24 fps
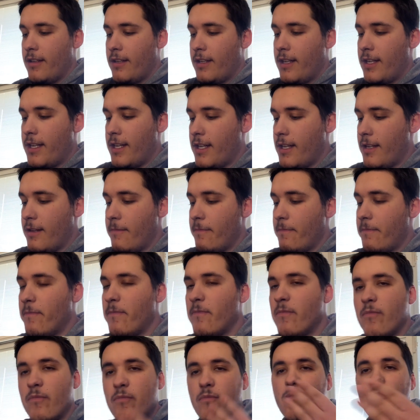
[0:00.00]

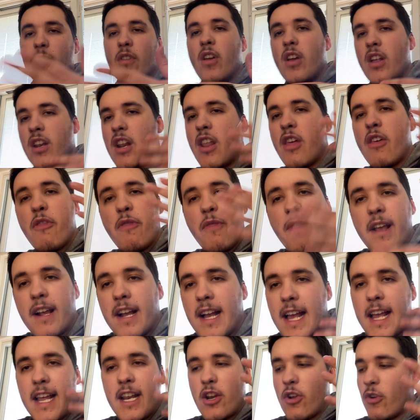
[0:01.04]
Another thing
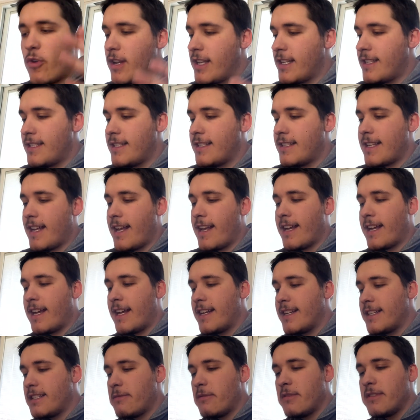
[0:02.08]
I noticed is that it kind
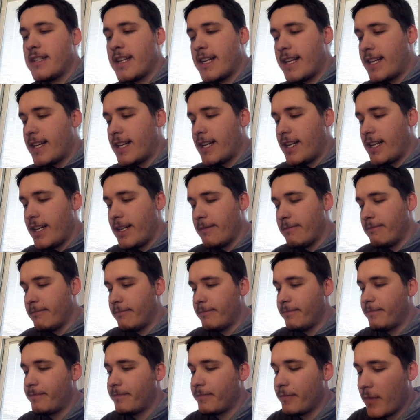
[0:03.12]
of smells like
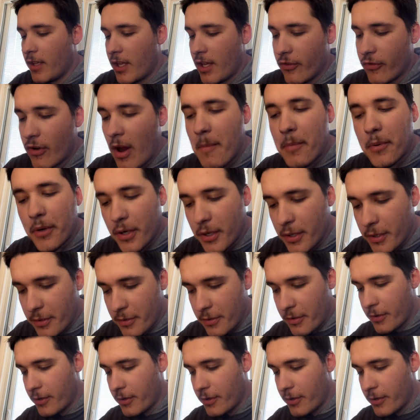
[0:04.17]
rubber.